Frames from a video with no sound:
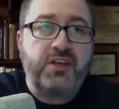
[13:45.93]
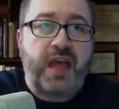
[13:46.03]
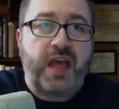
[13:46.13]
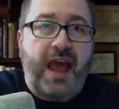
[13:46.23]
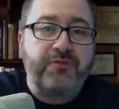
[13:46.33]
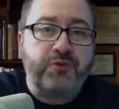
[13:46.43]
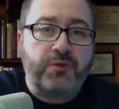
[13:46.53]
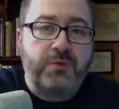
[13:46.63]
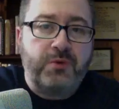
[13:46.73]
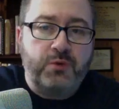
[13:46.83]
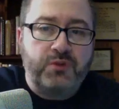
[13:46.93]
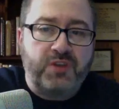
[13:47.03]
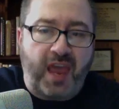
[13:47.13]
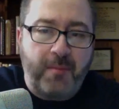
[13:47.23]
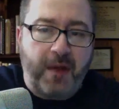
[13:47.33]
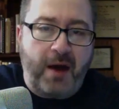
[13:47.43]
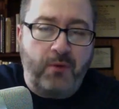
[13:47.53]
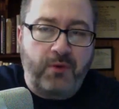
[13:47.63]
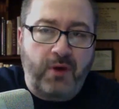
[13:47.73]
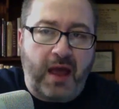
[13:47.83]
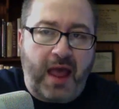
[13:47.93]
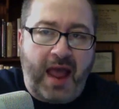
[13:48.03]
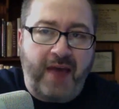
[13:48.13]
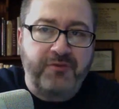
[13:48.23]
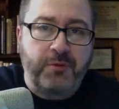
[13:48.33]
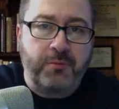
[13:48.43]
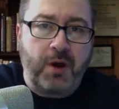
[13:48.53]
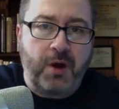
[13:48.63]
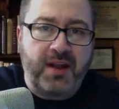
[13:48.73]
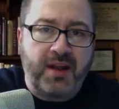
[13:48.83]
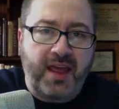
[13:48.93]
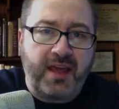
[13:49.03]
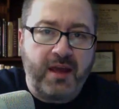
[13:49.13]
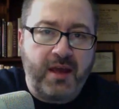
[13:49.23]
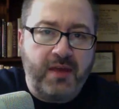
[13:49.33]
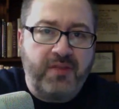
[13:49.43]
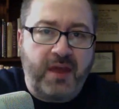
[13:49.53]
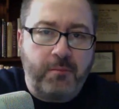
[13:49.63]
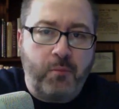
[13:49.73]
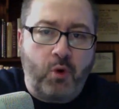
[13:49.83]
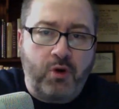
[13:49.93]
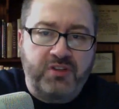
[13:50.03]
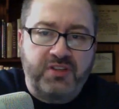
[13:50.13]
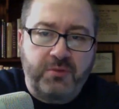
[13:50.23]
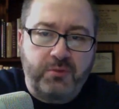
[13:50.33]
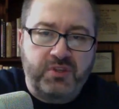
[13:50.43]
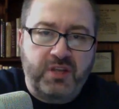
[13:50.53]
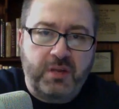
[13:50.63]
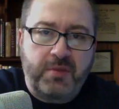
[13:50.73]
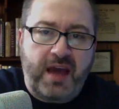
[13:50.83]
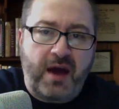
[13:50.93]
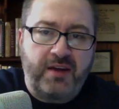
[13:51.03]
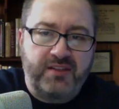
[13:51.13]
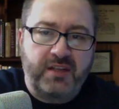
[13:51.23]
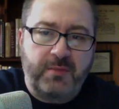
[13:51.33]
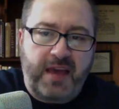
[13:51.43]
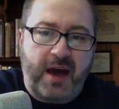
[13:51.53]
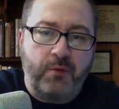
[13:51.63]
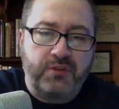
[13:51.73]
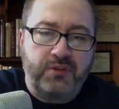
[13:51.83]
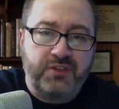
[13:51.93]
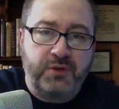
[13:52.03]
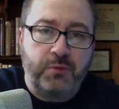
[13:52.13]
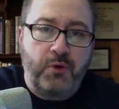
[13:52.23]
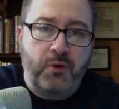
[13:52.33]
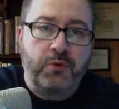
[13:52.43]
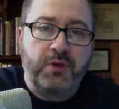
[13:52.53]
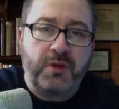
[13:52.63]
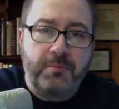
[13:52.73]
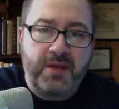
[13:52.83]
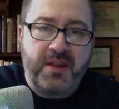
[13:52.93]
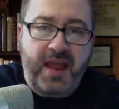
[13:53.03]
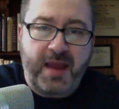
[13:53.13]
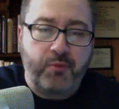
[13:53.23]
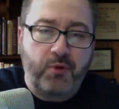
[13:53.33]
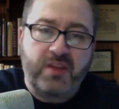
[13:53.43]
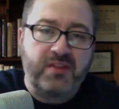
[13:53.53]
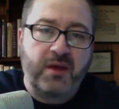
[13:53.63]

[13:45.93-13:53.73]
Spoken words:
after the news came out after Monday that Morrissey is going to be out until early to mid-April.